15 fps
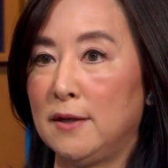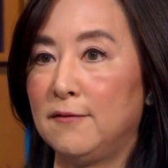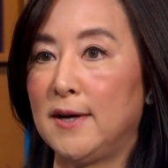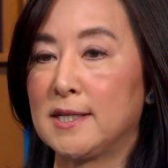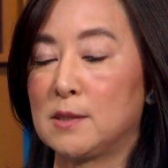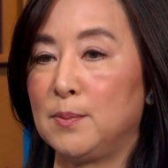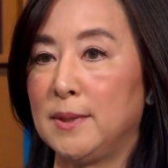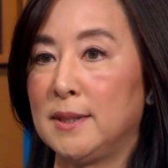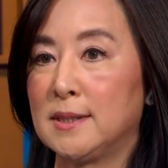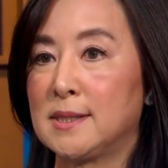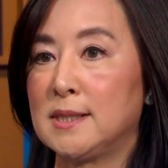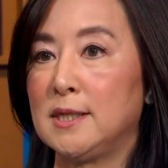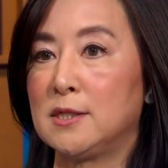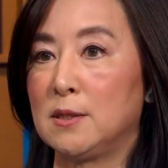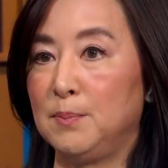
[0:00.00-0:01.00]
investments
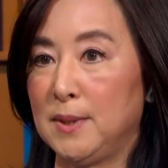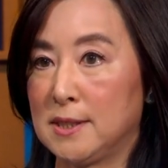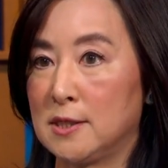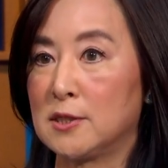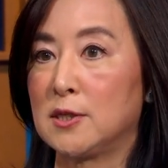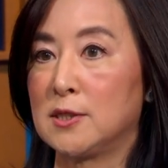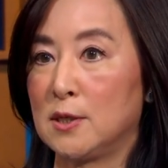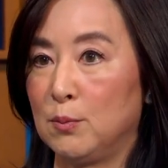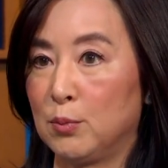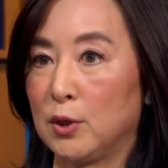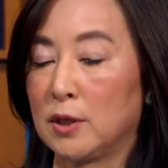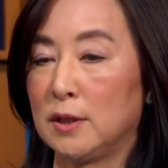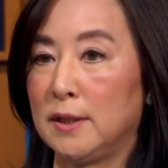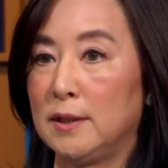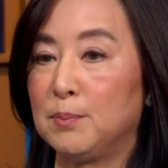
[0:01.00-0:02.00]
into businesses in
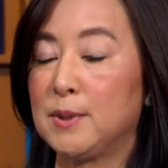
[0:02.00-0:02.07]
Brooklyn,